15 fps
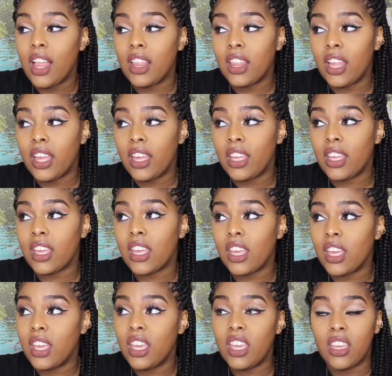Like,
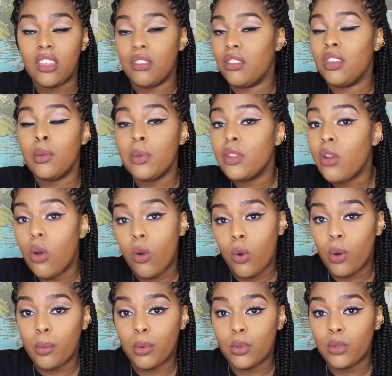it was
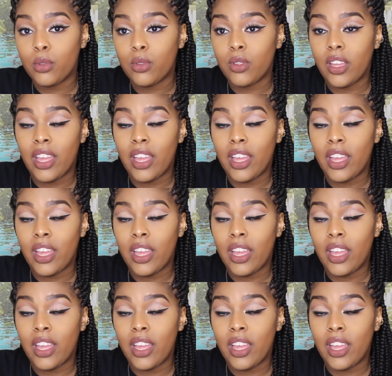horrible.